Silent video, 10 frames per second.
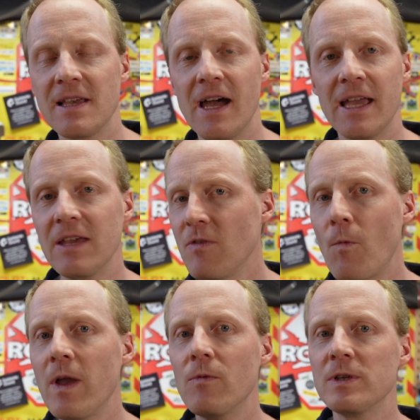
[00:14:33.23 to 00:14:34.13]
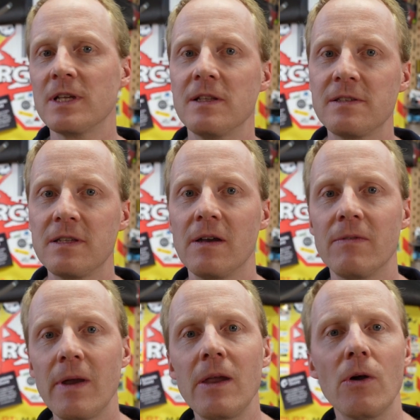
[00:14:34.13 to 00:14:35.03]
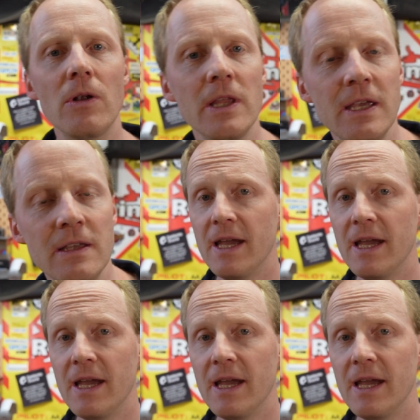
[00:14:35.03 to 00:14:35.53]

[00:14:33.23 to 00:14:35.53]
I give away results there way early.